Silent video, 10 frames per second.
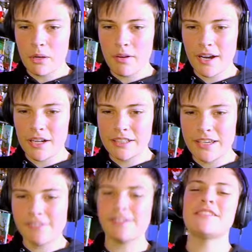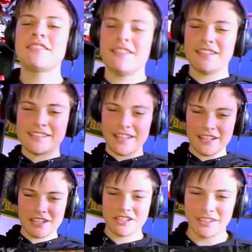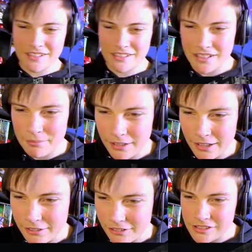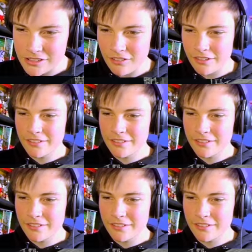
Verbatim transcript: around here into the station, into the break room, sorry.